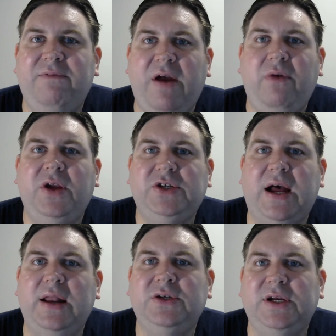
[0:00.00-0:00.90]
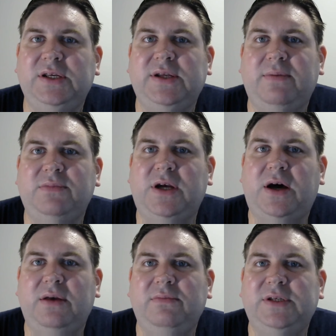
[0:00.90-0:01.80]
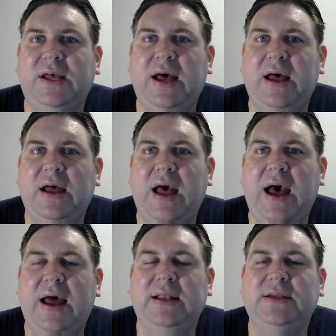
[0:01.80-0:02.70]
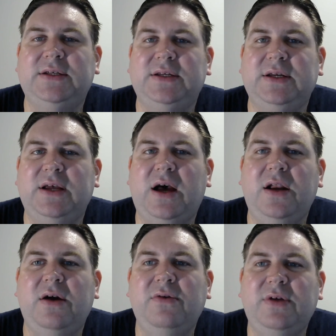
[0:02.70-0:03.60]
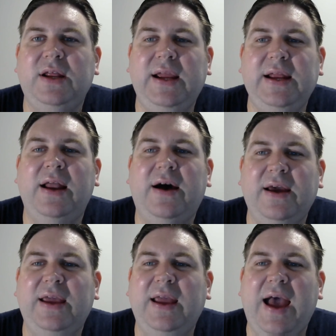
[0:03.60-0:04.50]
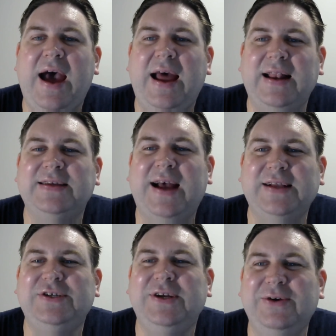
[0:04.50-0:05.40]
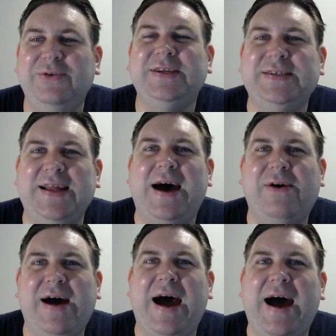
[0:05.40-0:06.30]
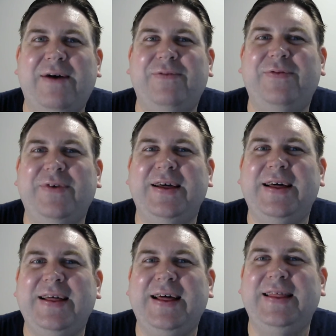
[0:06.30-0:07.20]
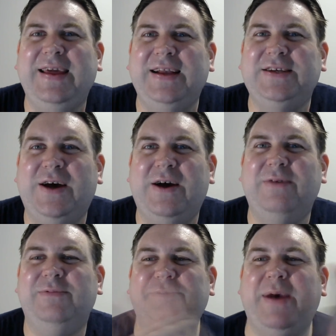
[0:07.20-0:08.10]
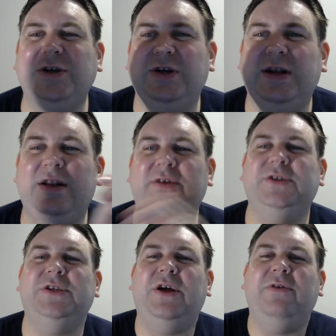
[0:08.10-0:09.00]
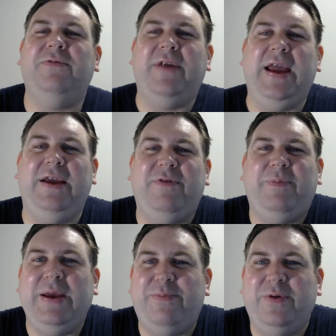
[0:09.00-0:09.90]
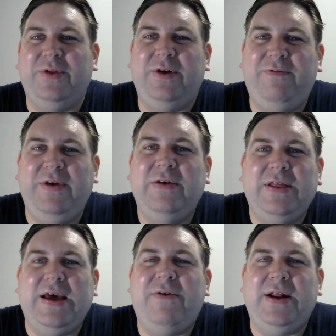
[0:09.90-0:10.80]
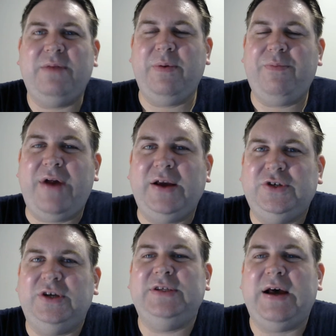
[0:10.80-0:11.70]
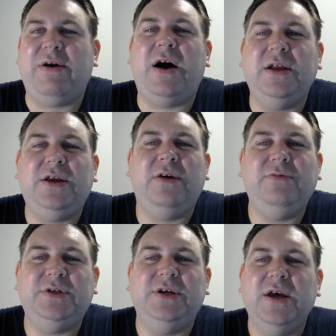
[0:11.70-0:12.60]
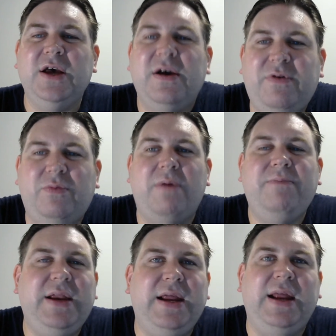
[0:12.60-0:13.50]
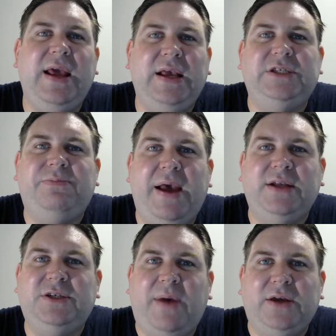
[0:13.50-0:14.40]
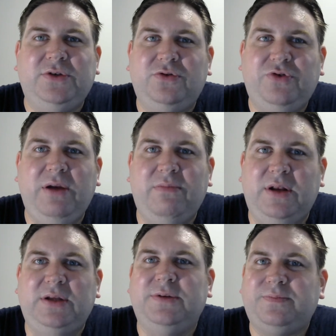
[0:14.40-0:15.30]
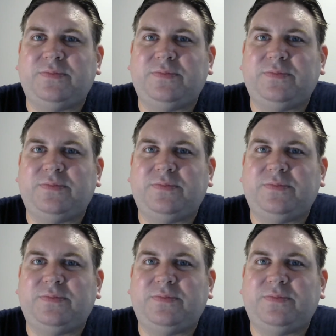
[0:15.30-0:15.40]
very challenging sometimes. And I know that Eli and actually Lewis now have the term special little snowflake for people that feel that they're a little bit precious. Now, I don't for 1 minute expect special treatment,